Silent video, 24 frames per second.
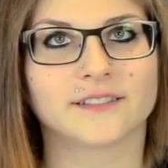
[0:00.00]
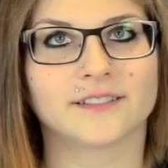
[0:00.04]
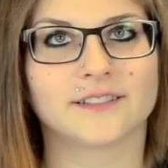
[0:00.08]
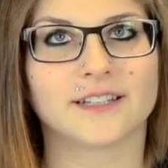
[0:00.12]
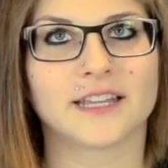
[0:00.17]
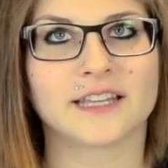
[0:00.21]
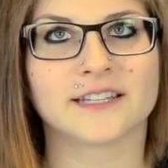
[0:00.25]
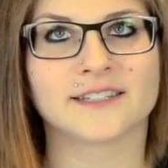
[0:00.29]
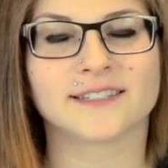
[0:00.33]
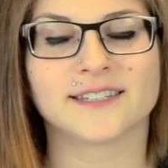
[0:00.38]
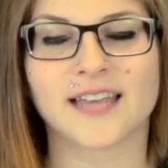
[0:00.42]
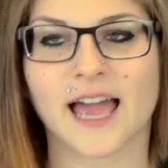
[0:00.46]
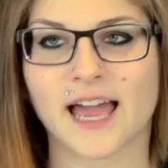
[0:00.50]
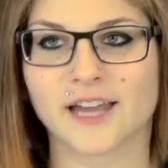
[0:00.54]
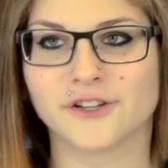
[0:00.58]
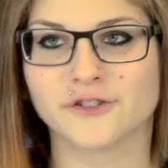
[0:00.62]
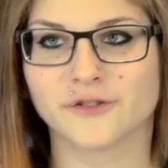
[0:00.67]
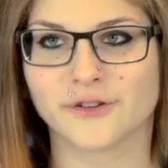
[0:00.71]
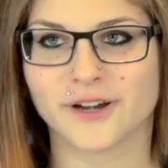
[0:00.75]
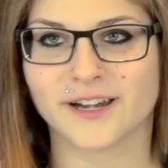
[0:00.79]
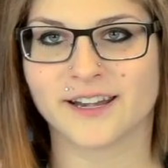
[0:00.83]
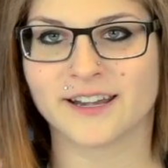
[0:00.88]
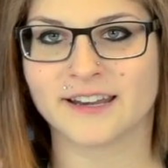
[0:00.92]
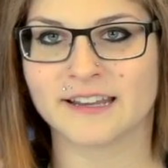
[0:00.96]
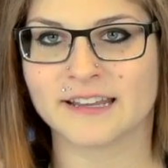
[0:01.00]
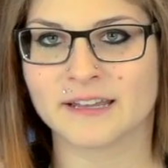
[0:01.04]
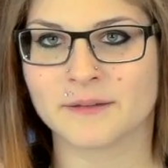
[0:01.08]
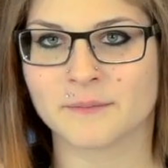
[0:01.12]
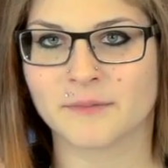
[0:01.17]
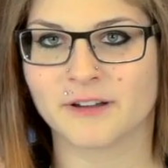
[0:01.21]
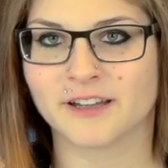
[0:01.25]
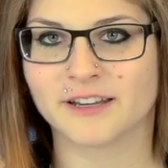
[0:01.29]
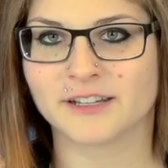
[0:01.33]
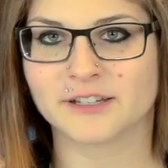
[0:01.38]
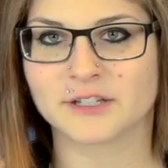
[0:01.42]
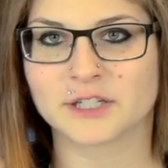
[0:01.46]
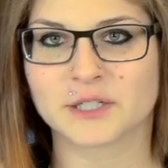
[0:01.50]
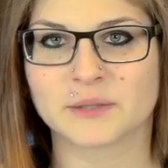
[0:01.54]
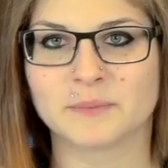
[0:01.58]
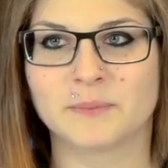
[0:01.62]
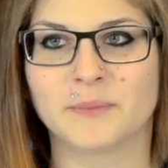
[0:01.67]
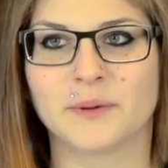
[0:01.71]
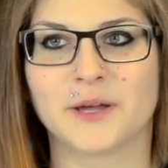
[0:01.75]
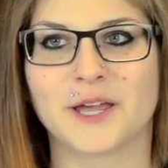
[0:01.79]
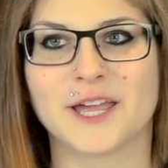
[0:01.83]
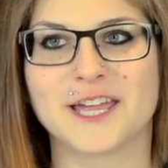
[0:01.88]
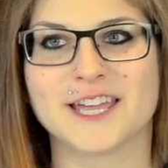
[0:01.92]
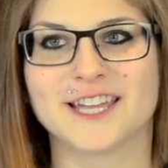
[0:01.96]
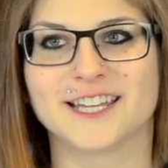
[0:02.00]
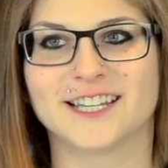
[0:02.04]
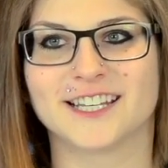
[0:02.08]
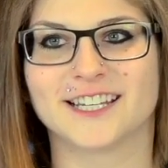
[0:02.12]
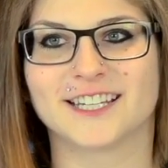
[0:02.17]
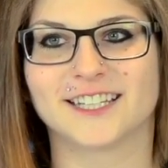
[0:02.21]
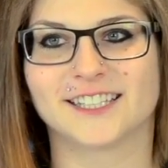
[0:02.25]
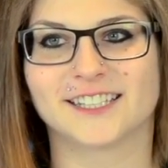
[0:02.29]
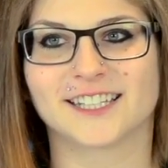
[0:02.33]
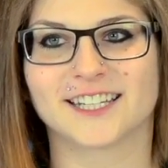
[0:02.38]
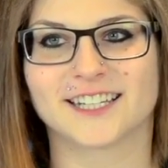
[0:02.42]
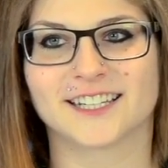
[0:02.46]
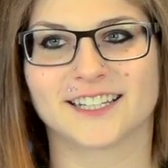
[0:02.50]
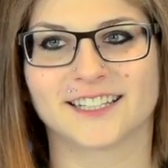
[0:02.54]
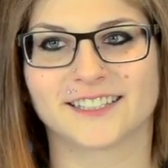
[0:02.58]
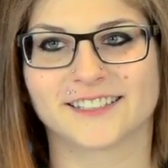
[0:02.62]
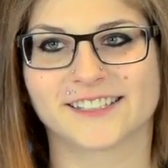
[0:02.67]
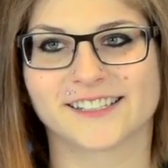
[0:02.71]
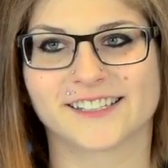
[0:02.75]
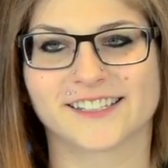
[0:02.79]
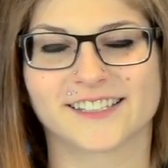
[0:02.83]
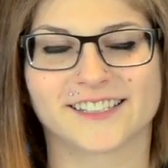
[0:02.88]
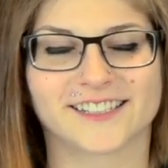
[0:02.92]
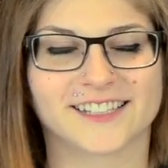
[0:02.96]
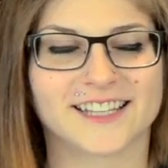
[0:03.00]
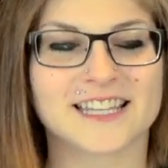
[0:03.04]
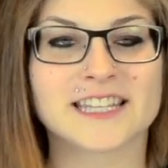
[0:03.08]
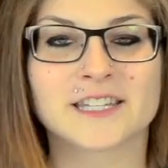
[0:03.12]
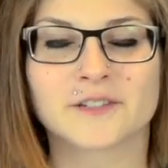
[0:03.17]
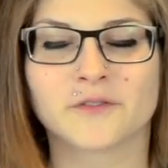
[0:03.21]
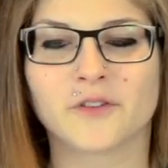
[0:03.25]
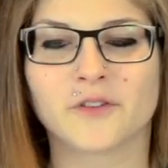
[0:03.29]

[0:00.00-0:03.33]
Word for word: exaggerating it much, but it's